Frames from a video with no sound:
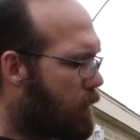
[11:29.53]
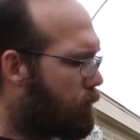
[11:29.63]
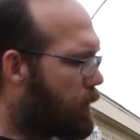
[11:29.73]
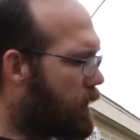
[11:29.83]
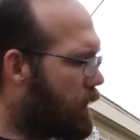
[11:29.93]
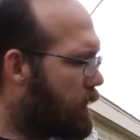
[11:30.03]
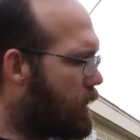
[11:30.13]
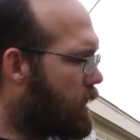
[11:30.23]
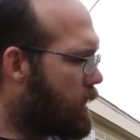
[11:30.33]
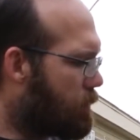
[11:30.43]
but you
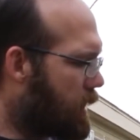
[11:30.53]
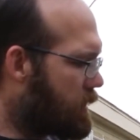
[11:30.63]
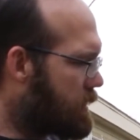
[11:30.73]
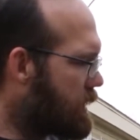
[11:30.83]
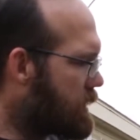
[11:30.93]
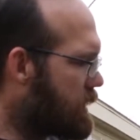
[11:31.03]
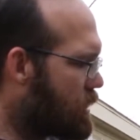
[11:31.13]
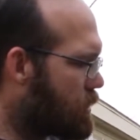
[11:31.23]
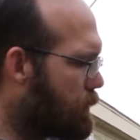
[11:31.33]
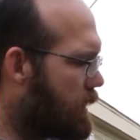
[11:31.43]
get about a 6-inch
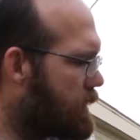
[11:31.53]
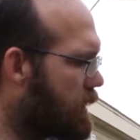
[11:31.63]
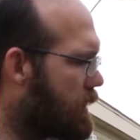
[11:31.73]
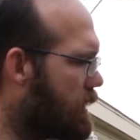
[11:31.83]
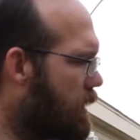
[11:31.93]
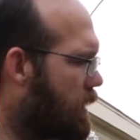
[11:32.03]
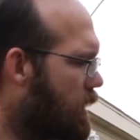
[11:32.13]
spacing there.